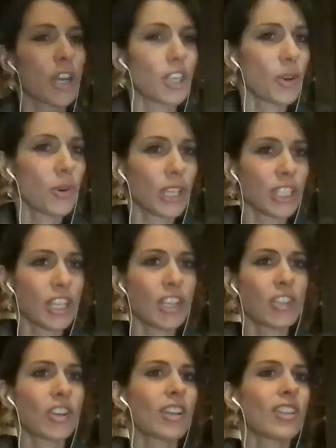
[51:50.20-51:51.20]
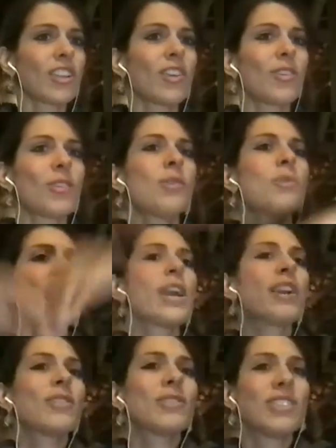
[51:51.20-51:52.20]
yoga teacher and go away
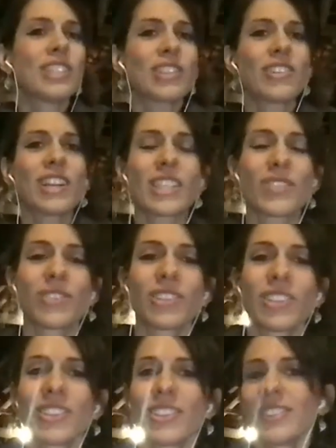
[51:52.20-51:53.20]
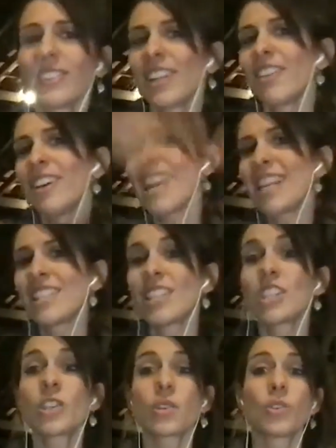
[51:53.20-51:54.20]
on retreats for
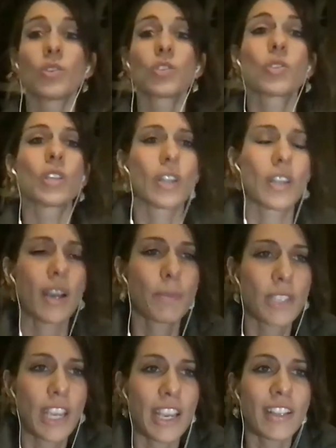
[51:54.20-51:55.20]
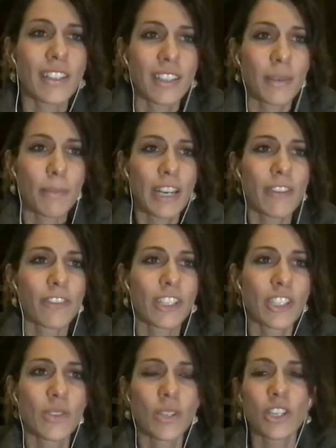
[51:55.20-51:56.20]
ages to obtain the
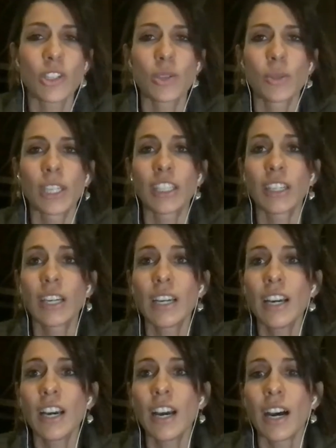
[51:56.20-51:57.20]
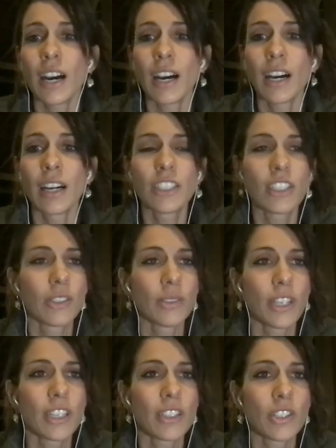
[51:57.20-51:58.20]
benefits. You can do it
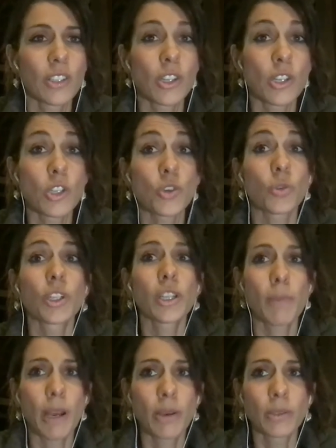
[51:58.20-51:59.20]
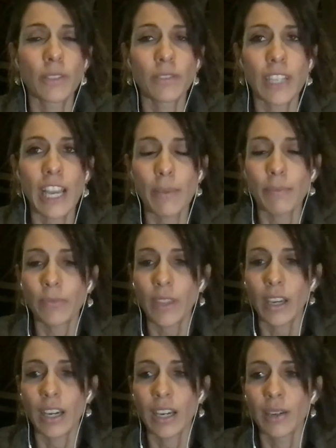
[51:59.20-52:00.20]
in a short amount of time.
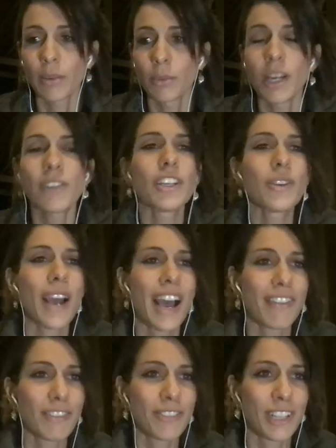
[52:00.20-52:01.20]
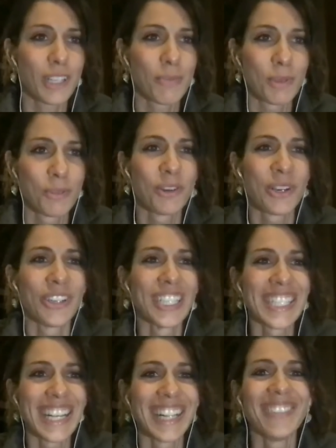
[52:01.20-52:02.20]
Whatever you have available for
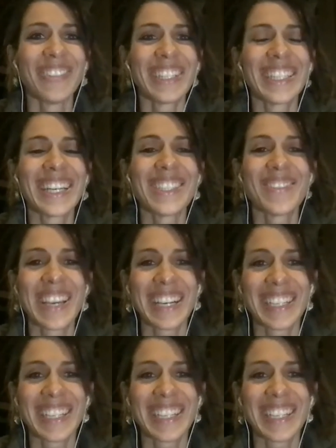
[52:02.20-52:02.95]
yourself, it does make a